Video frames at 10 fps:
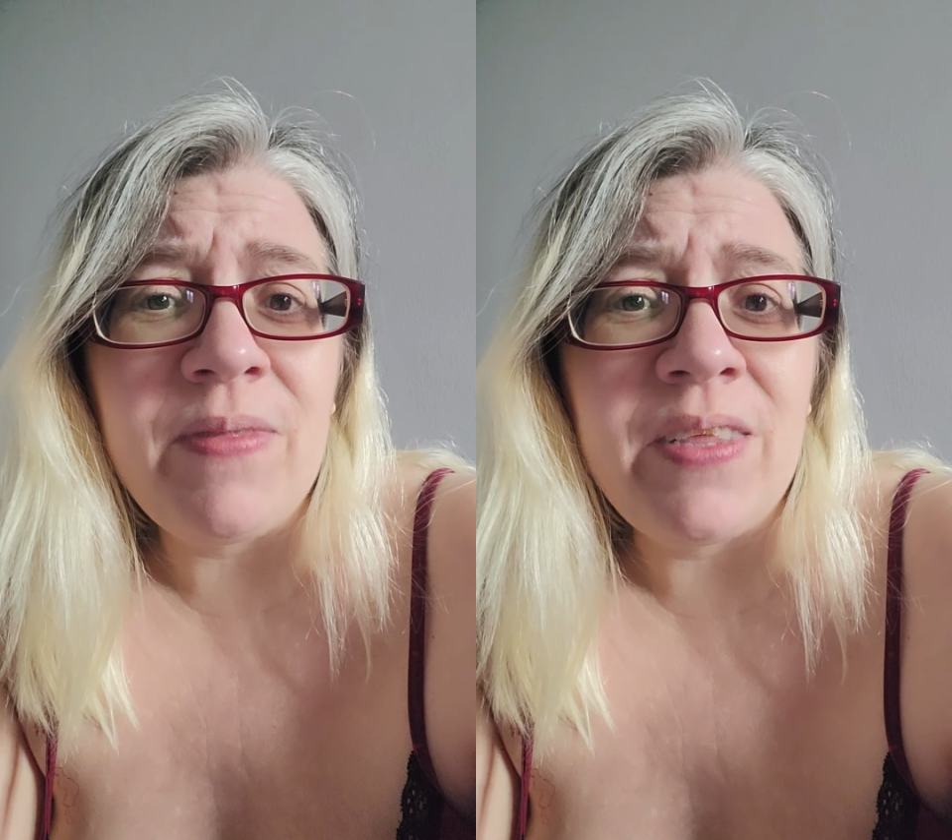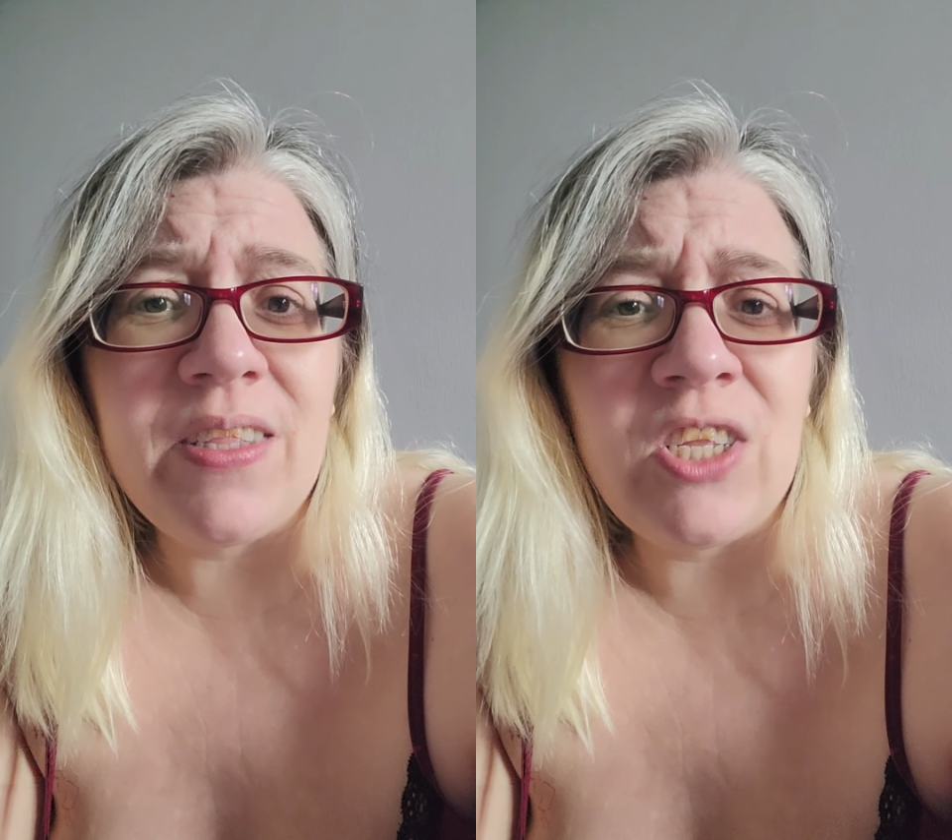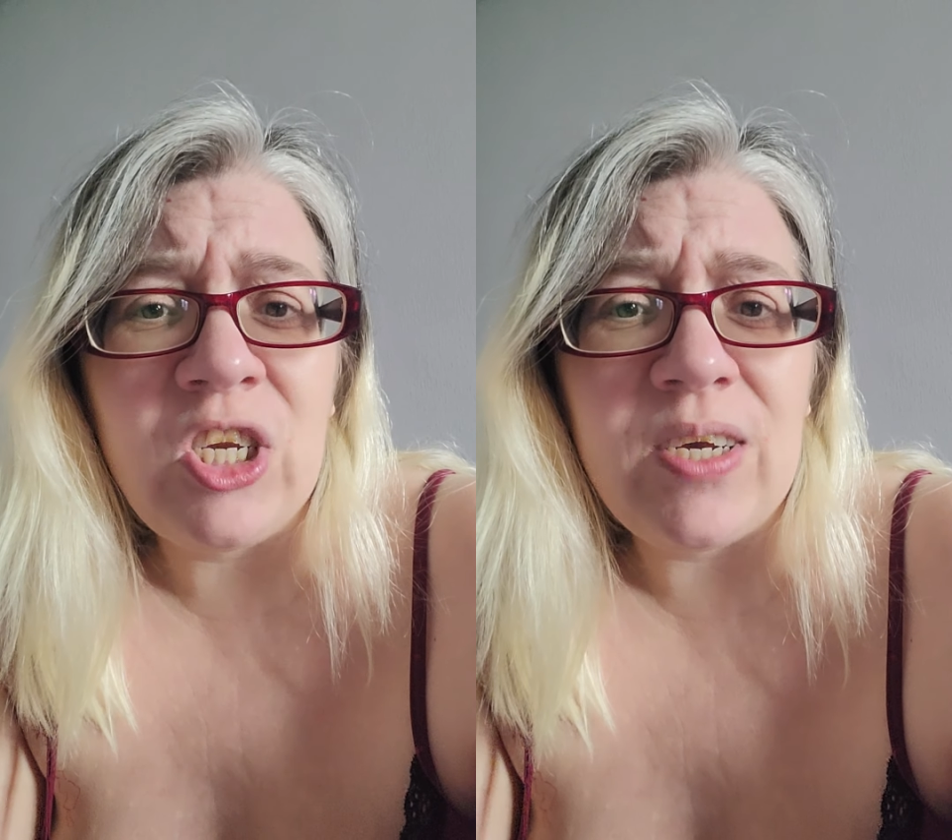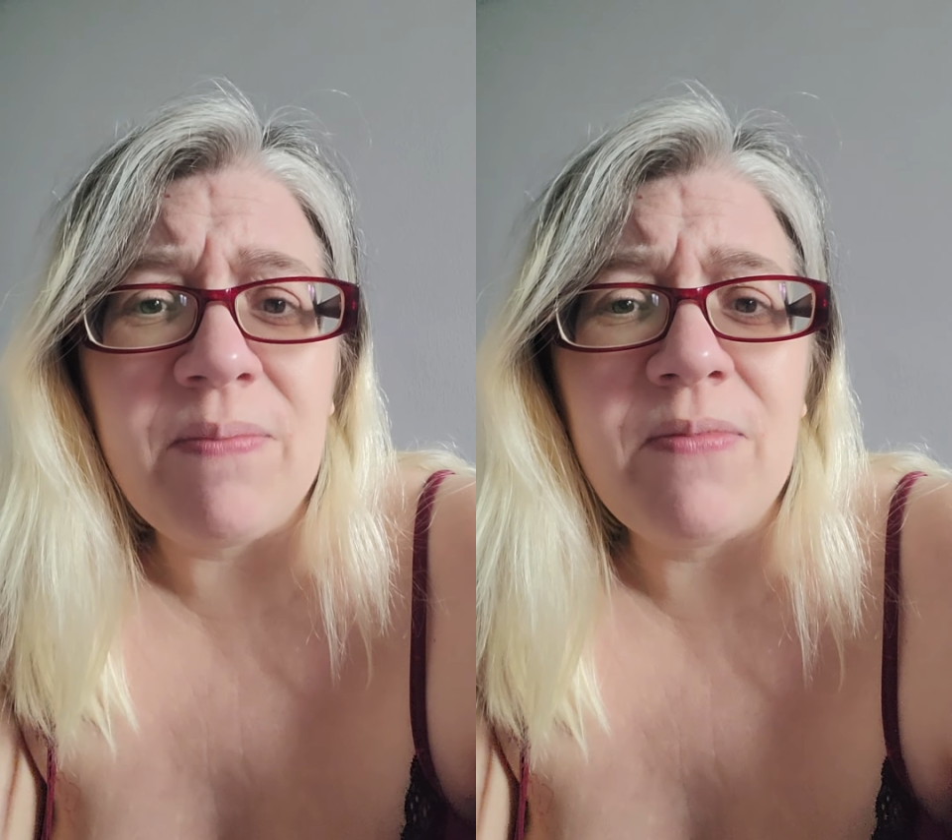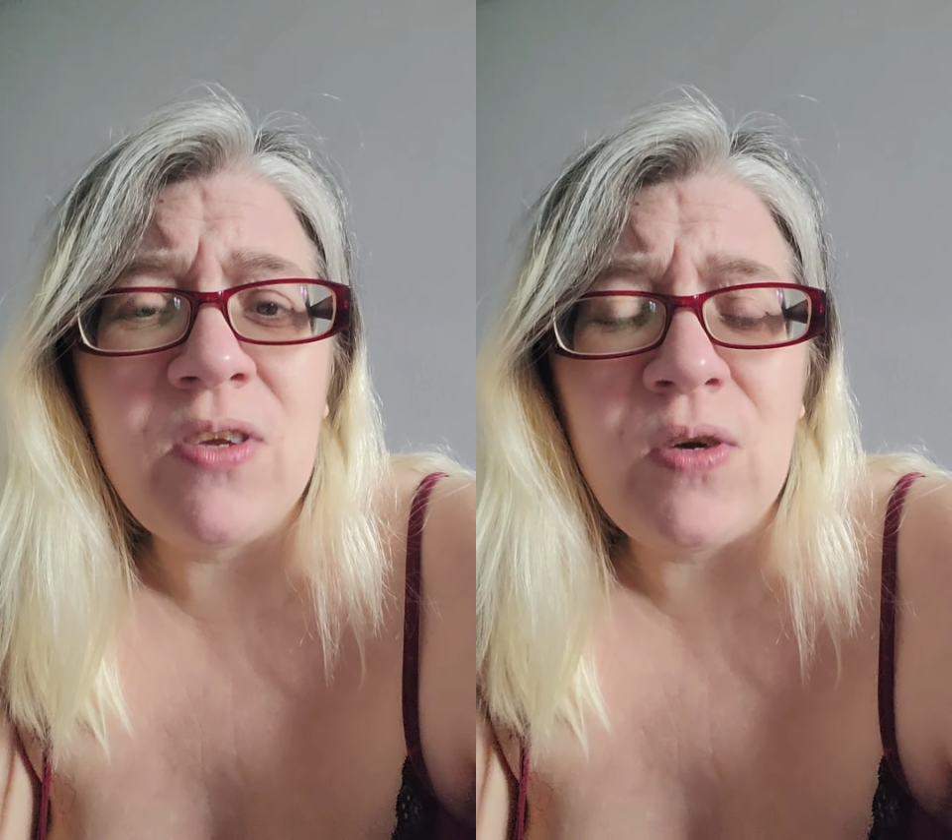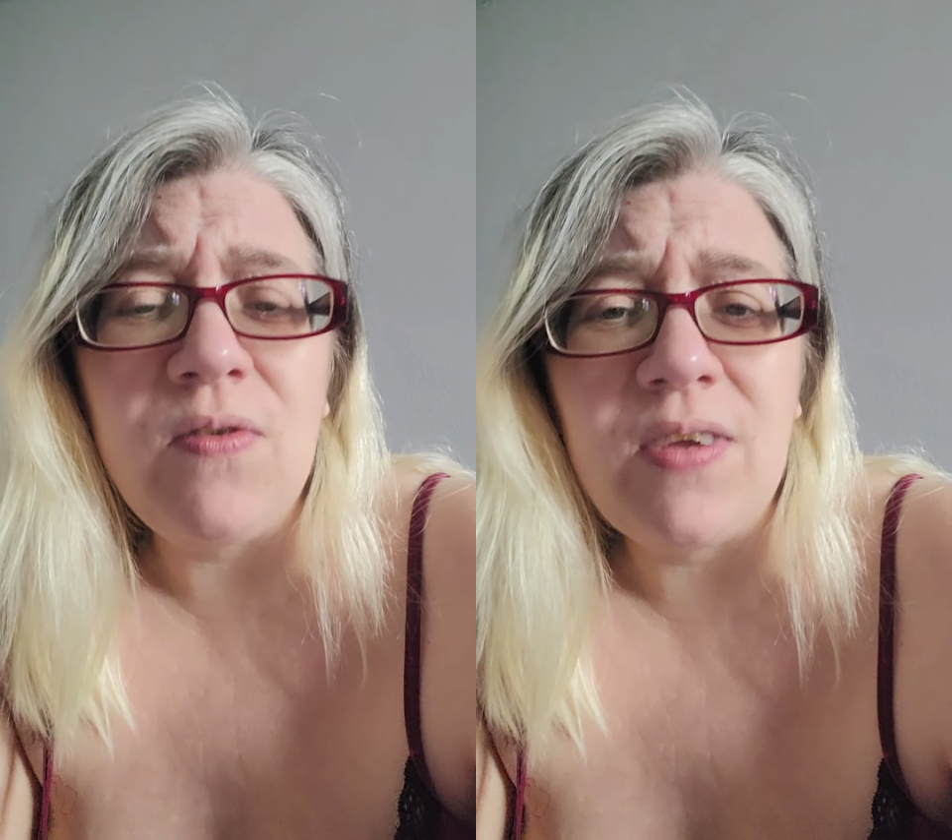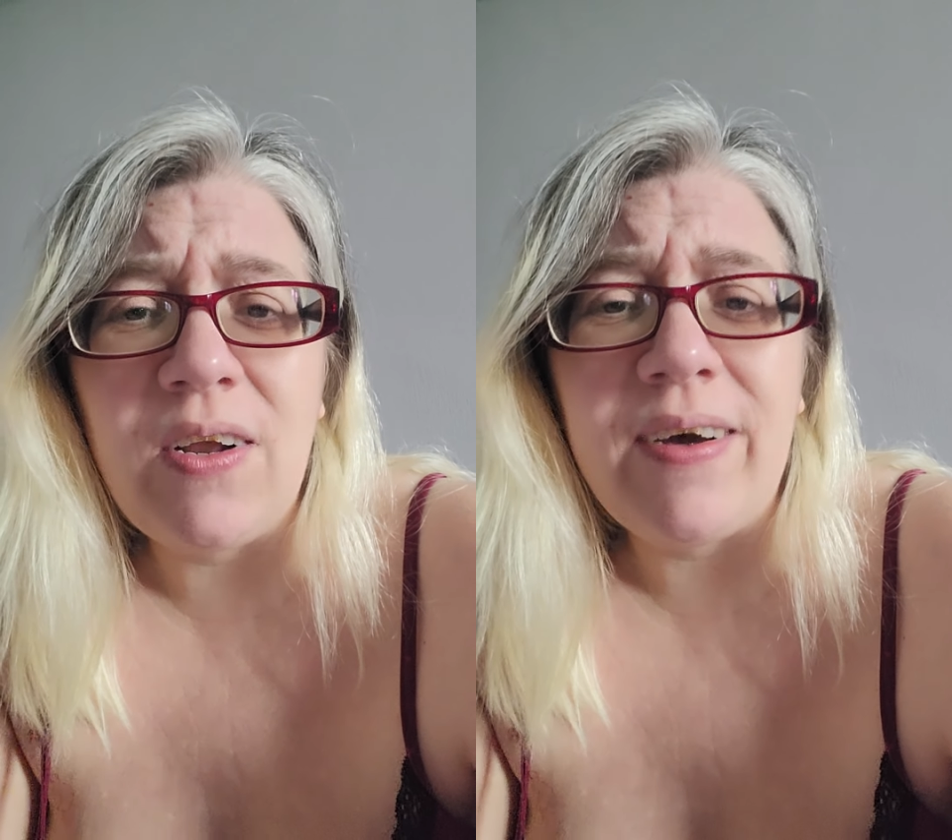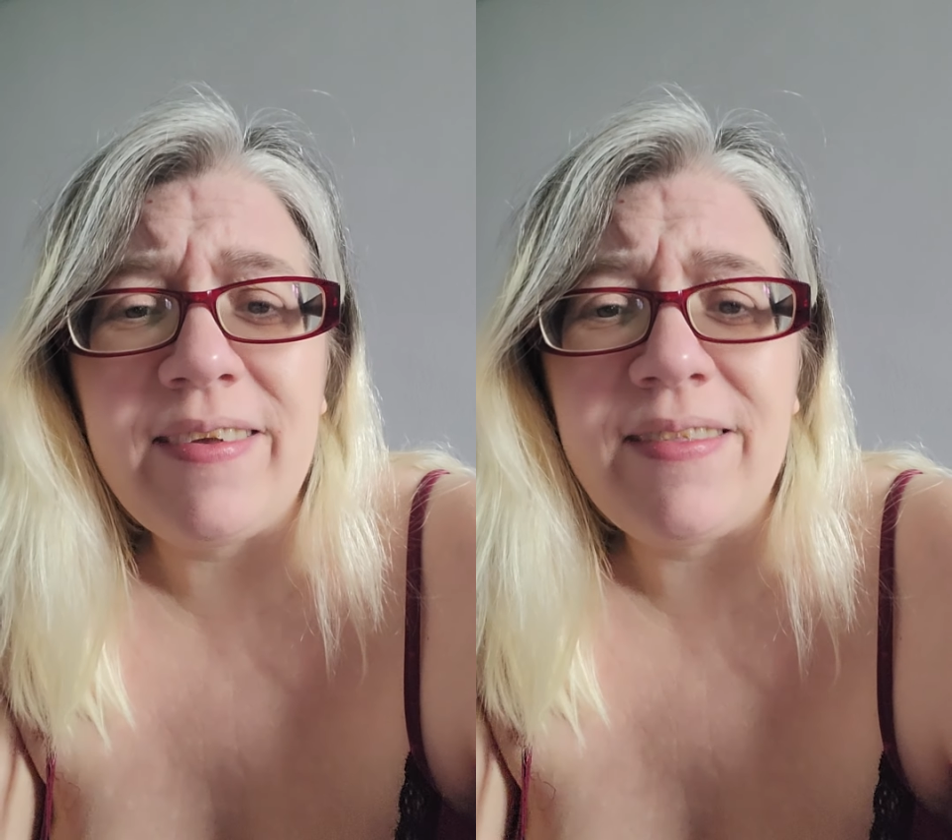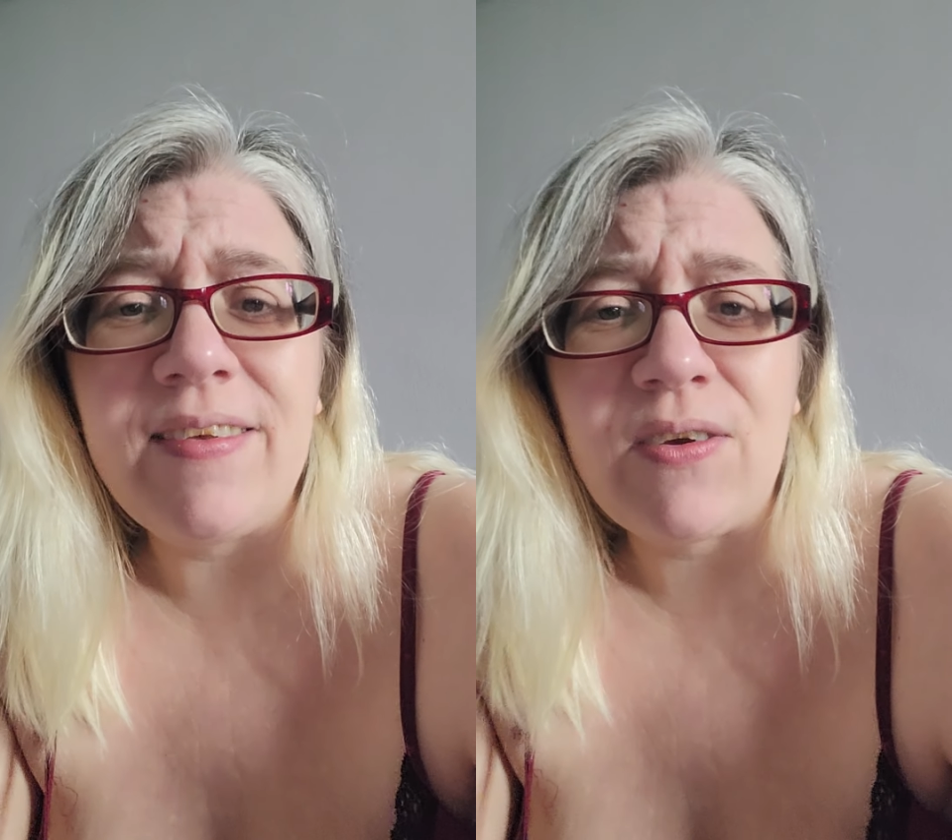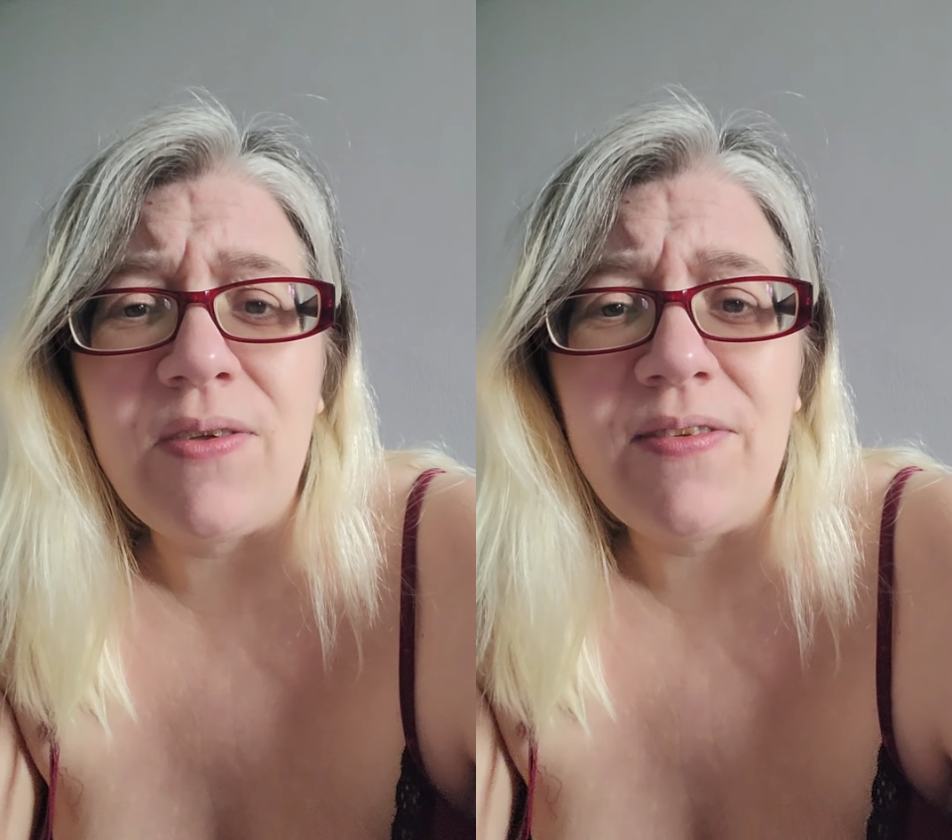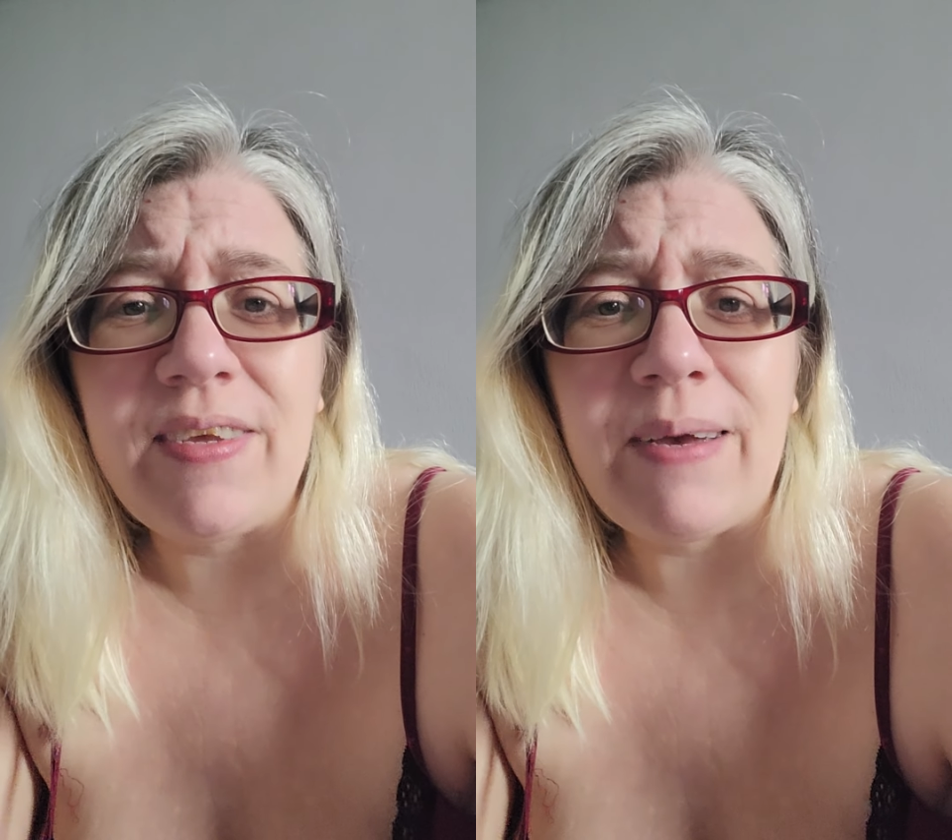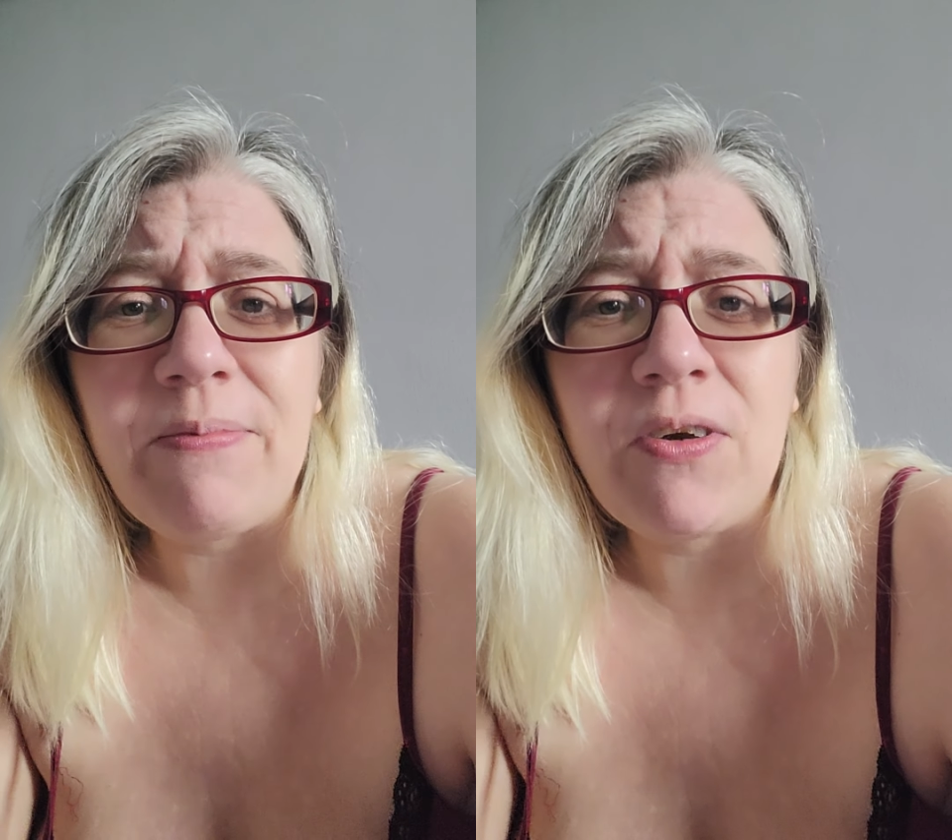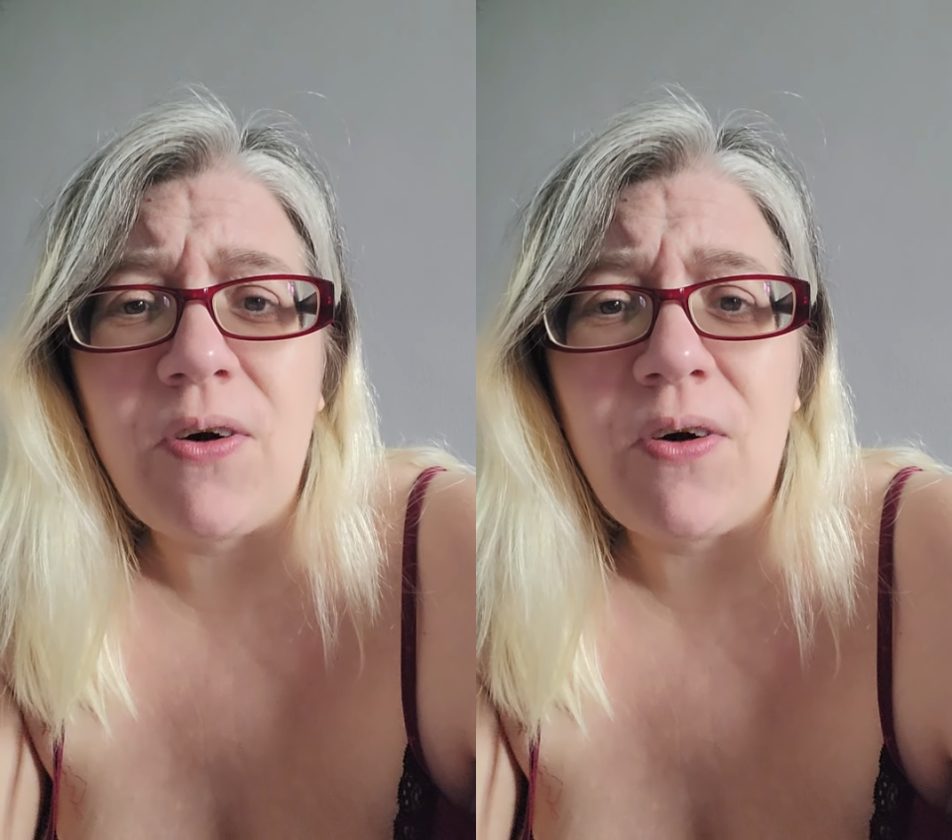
that the gyms utilise this concept